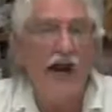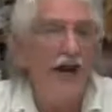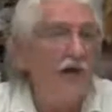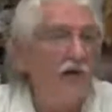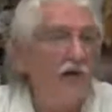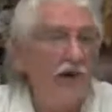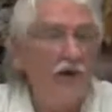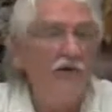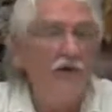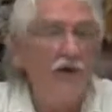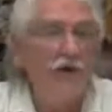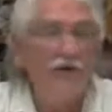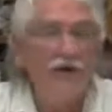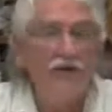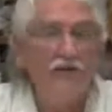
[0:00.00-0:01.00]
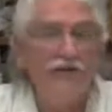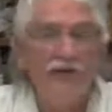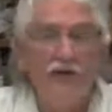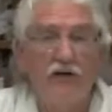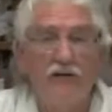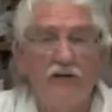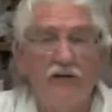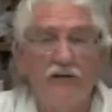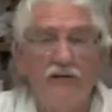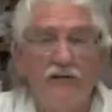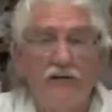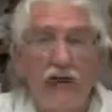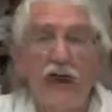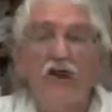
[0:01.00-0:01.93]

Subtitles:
I don't have weak kidneys and adrenals.